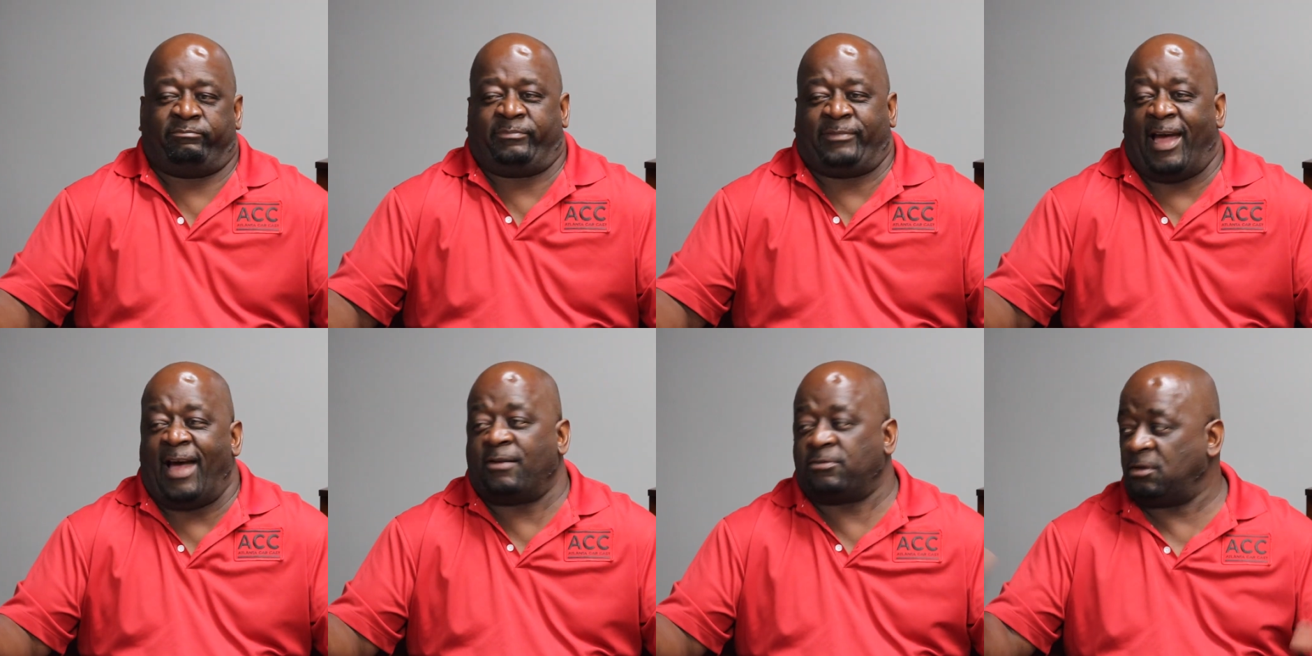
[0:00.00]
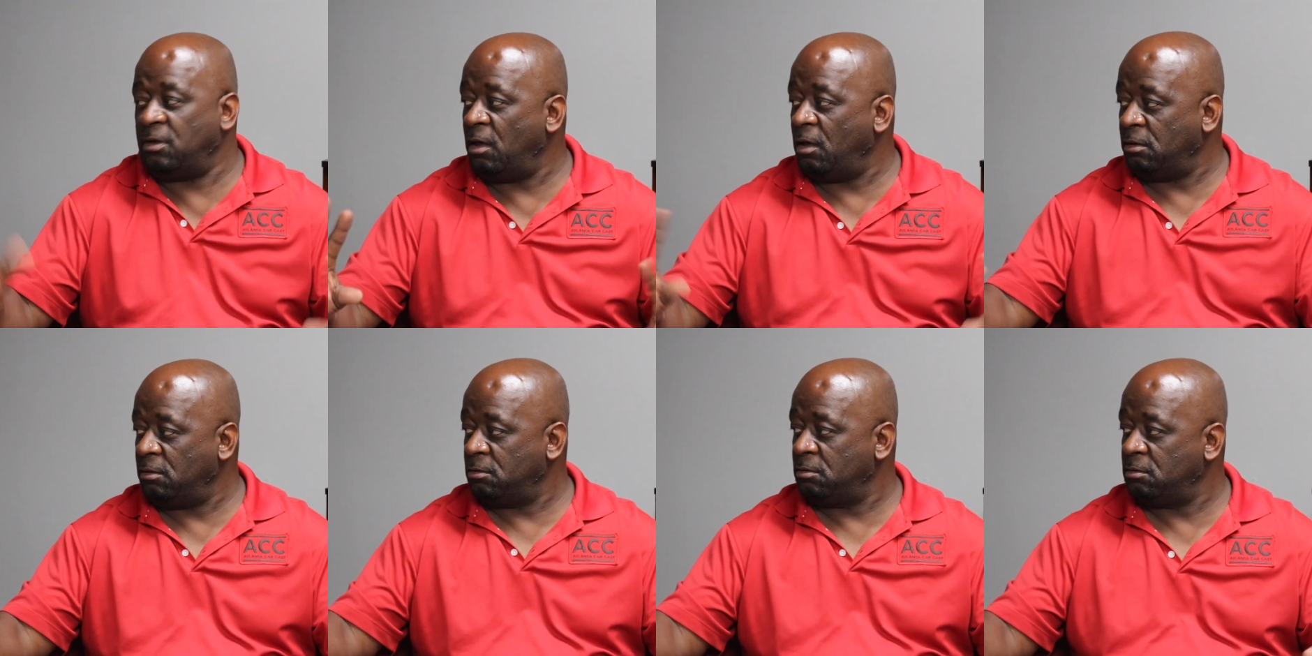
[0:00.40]

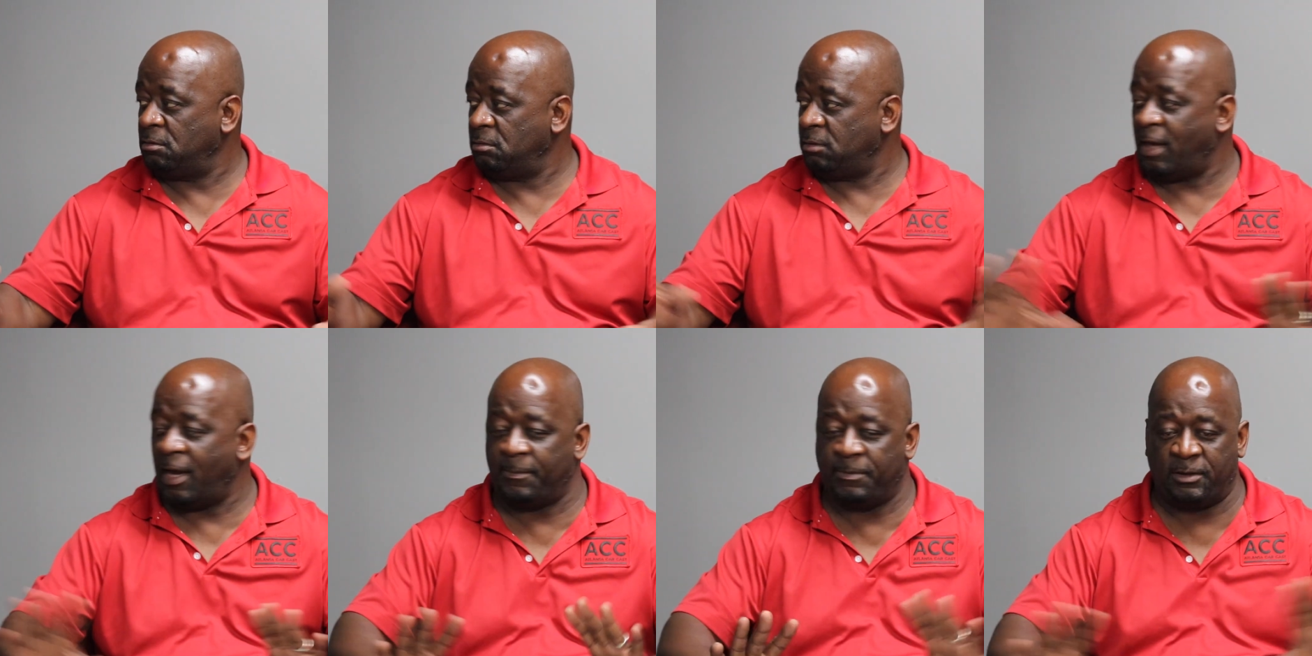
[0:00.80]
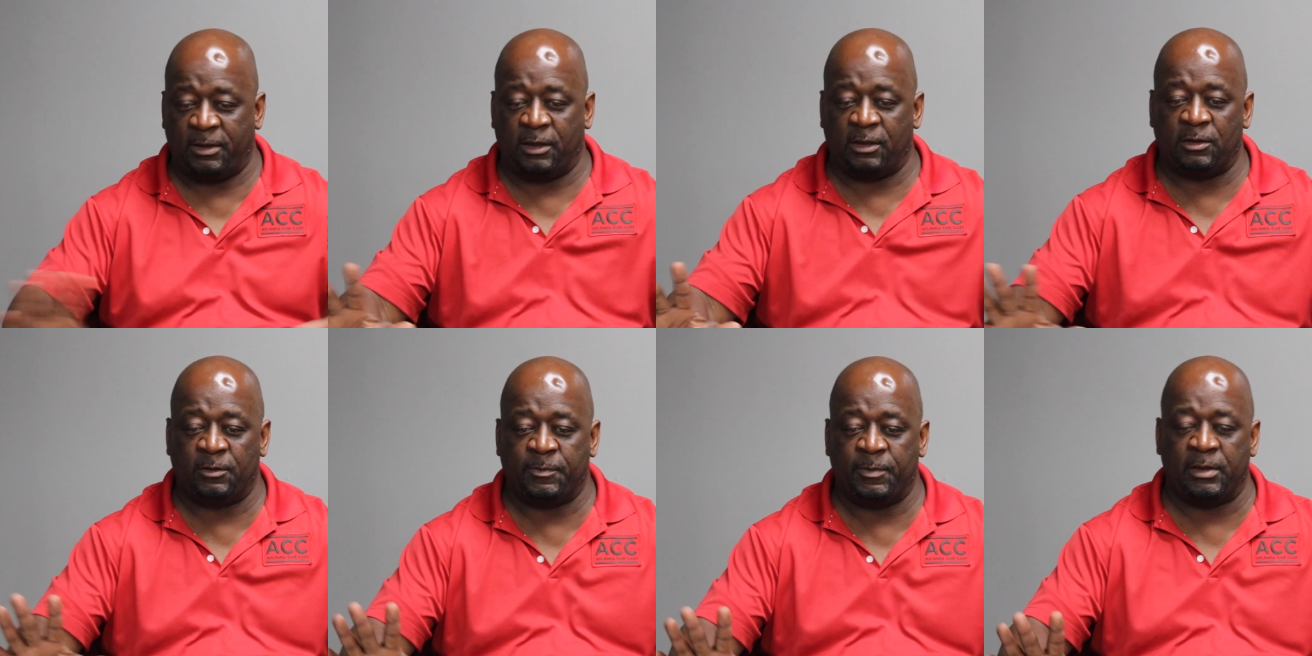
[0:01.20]
$1,000,
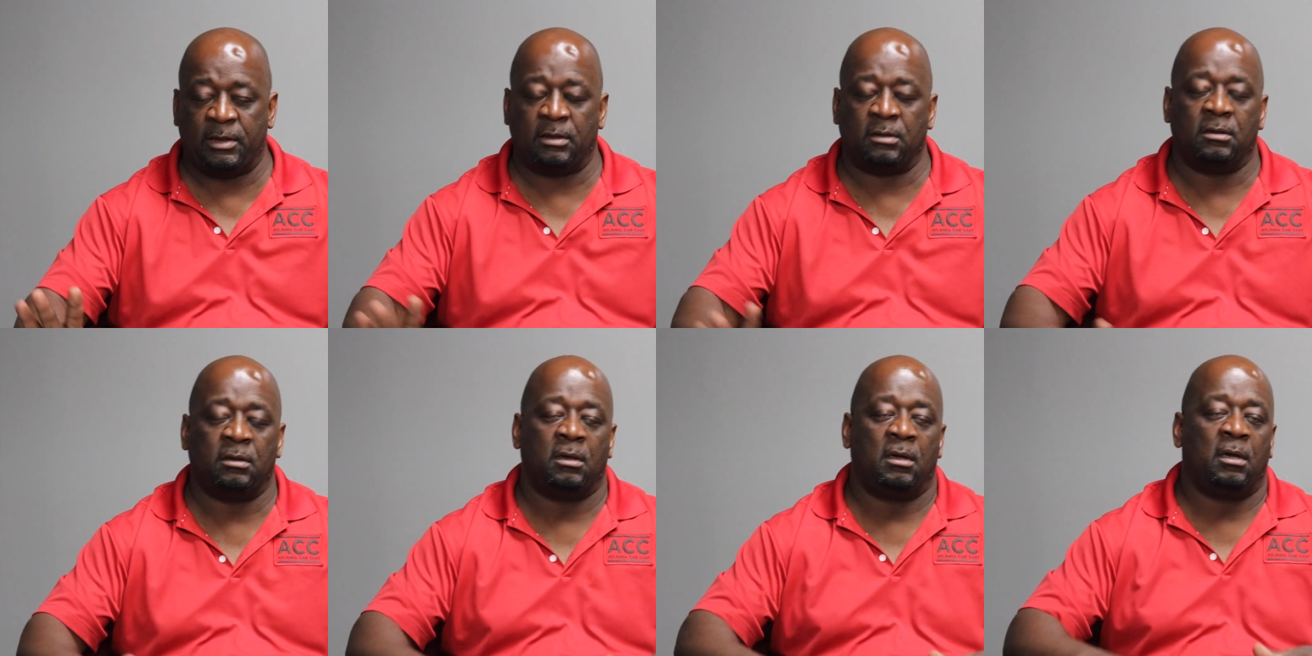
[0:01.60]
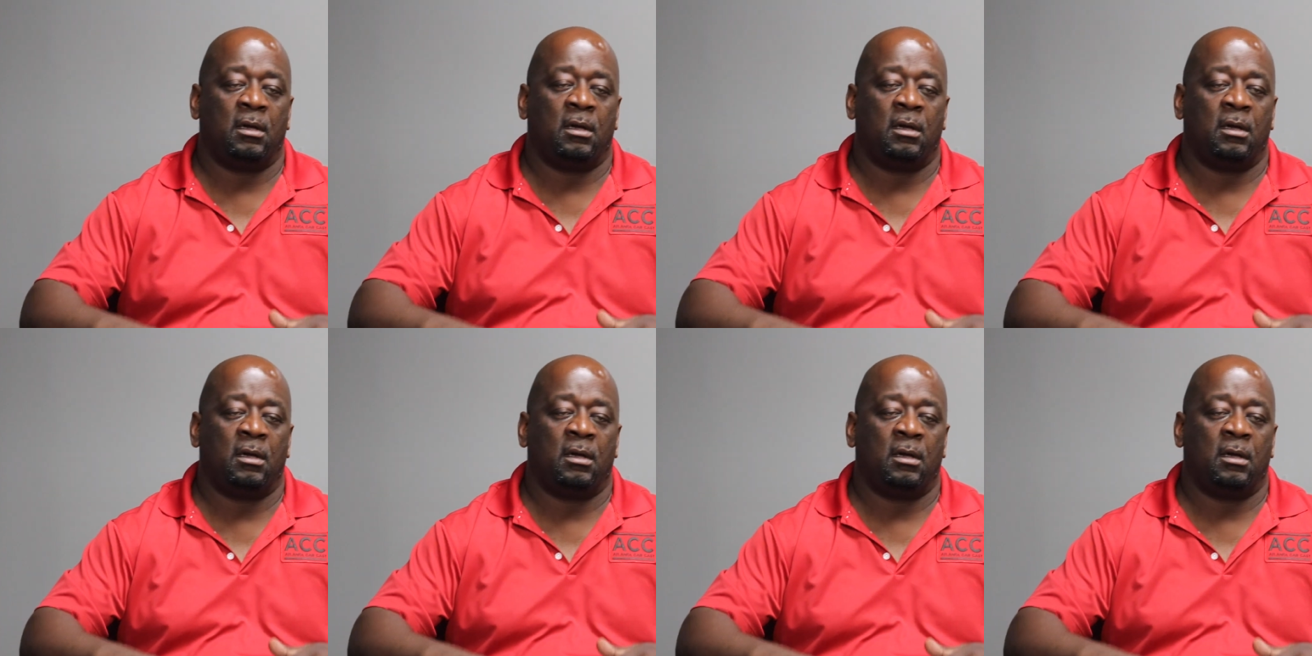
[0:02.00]
hypothetically speaking,